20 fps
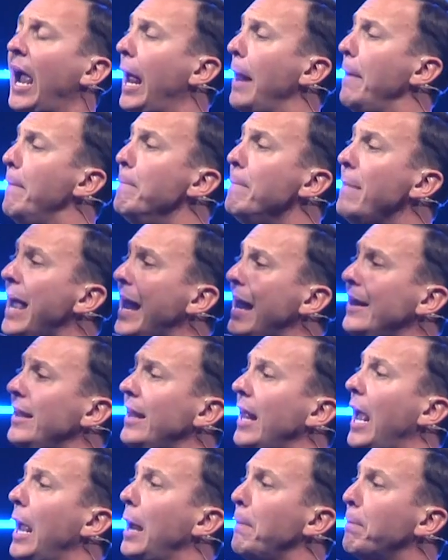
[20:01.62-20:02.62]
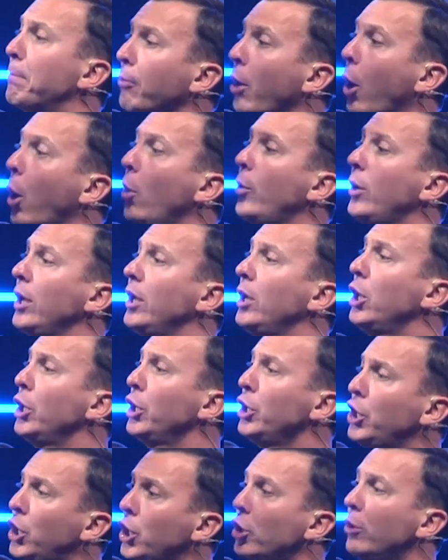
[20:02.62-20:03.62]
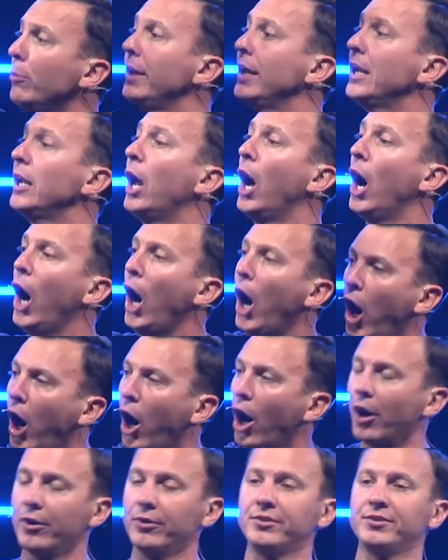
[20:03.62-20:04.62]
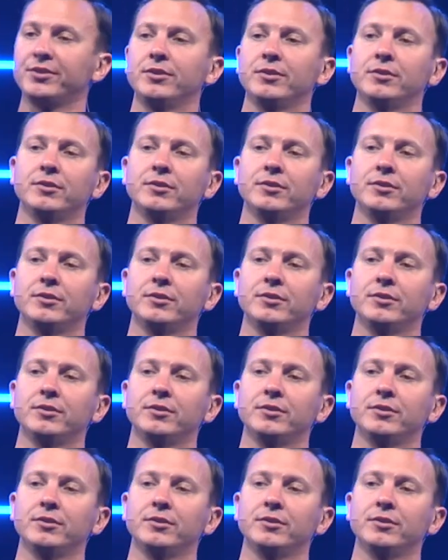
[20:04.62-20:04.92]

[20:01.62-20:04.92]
and mend a broken human heart.